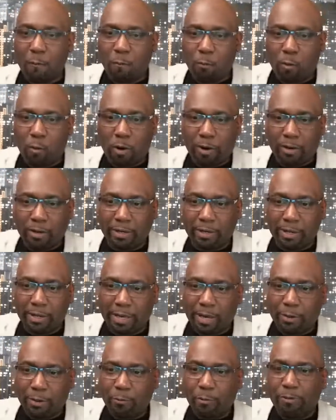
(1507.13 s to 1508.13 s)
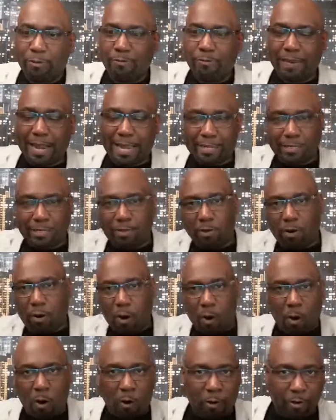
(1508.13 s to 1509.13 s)
one reflects on
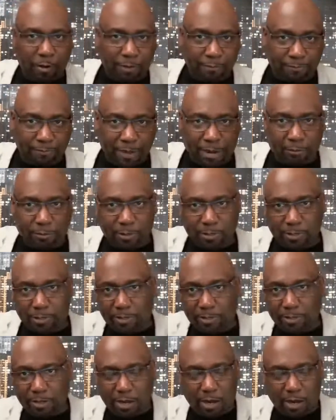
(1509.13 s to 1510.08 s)
all the various